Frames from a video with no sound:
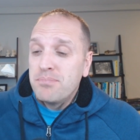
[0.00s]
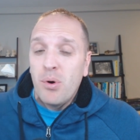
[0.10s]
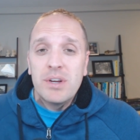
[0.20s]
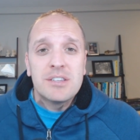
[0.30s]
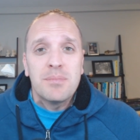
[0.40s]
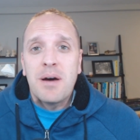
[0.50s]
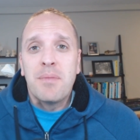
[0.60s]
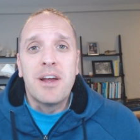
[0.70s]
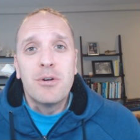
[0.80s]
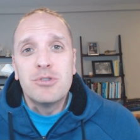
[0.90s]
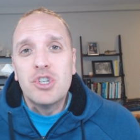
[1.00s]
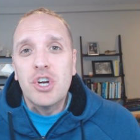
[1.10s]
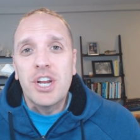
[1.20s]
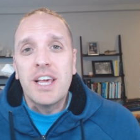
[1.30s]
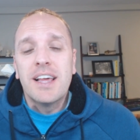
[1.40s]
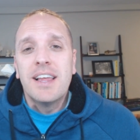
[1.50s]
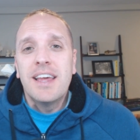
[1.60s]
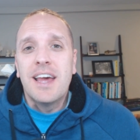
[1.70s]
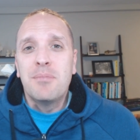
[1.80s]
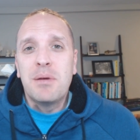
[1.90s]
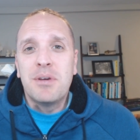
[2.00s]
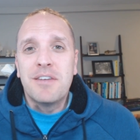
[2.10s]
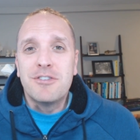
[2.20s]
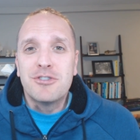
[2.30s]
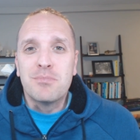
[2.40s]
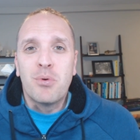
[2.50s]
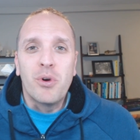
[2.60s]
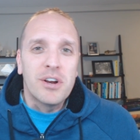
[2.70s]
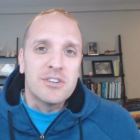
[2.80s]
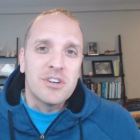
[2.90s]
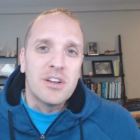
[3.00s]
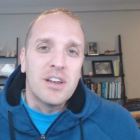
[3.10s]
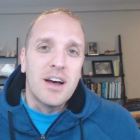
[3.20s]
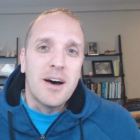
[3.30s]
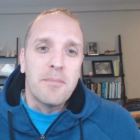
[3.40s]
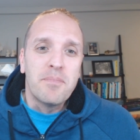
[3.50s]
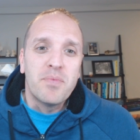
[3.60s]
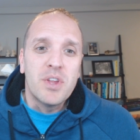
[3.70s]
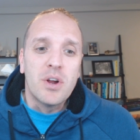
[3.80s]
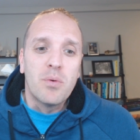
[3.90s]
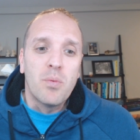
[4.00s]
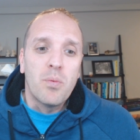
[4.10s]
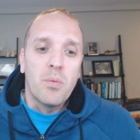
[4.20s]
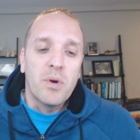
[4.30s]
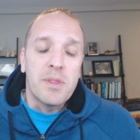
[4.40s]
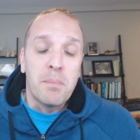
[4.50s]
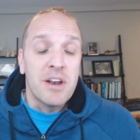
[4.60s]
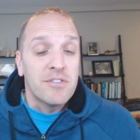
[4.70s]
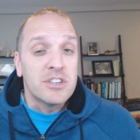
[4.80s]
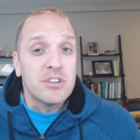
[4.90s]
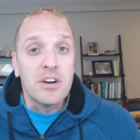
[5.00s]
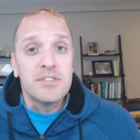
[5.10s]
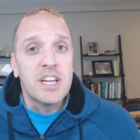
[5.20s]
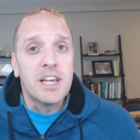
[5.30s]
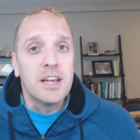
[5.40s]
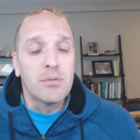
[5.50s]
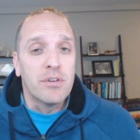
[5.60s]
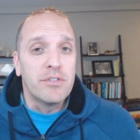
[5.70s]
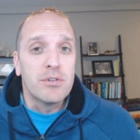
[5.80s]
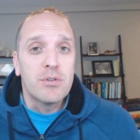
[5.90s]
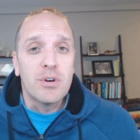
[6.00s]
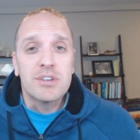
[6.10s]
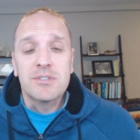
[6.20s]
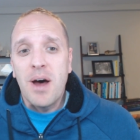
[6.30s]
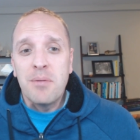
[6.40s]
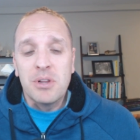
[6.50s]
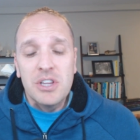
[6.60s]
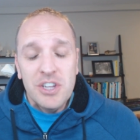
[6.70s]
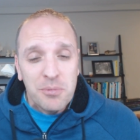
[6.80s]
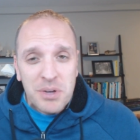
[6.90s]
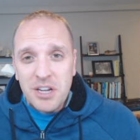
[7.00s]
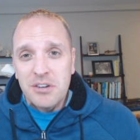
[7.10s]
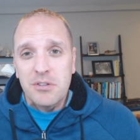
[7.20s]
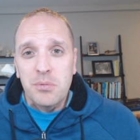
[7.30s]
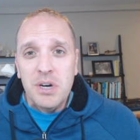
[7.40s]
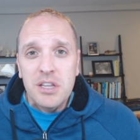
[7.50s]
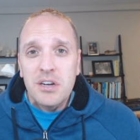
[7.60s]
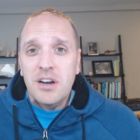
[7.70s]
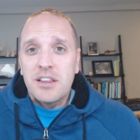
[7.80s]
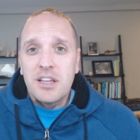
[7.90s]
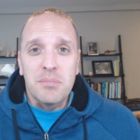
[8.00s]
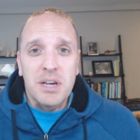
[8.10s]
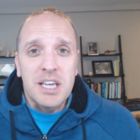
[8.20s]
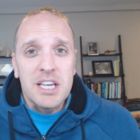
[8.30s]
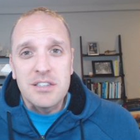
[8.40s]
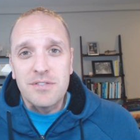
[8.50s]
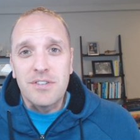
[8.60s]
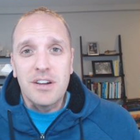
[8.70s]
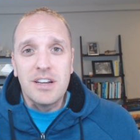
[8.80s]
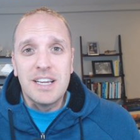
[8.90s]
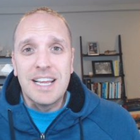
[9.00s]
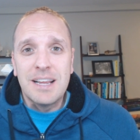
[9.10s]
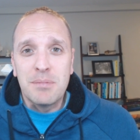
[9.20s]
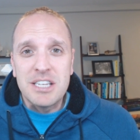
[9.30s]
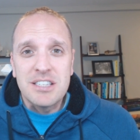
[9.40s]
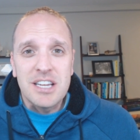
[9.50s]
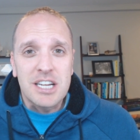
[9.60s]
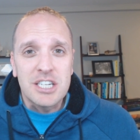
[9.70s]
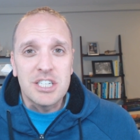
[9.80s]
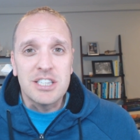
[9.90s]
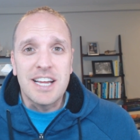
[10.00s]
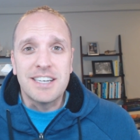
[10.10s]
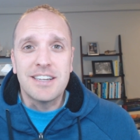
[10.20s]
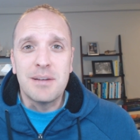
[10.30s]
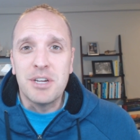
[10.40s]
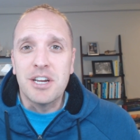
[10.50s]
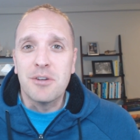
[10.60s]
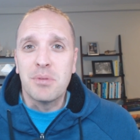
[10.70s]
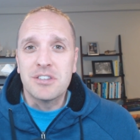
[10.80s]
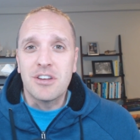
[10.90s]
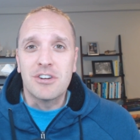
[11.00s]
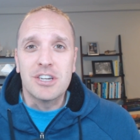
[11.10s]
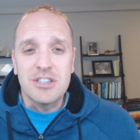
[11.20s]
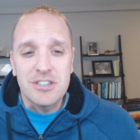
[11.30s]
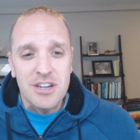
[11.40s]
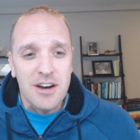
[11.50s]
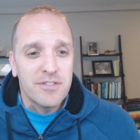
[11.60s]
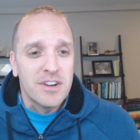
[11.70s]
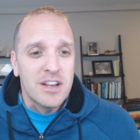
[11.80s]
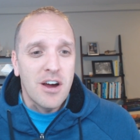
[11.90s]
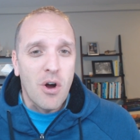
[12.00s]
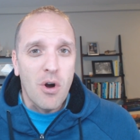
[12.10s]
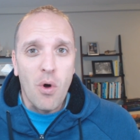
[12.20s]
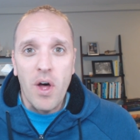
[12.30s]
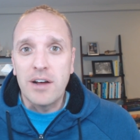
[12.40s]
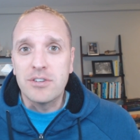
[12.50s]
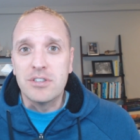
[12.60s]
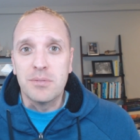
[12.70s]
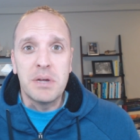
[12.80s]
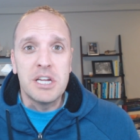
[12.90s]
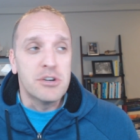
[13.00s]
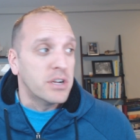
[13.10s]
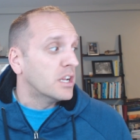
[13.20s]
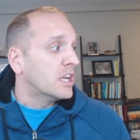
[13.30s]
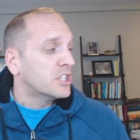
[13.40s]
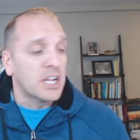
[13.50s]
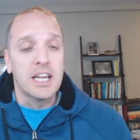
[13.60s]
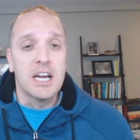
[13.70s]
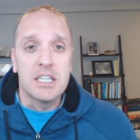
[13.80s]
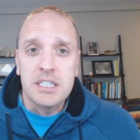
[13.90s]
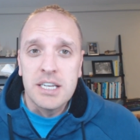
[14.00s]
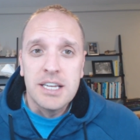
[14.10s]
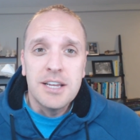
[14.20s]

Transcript: points about my own journey and maybe give you some pointers on you know, what the benefits are of taking a review course. I'm a little bit under the weather. I think my kids are getting me sick. It's just that time of year, but it's all good stuff. Our whole house is a petri dish, I guess,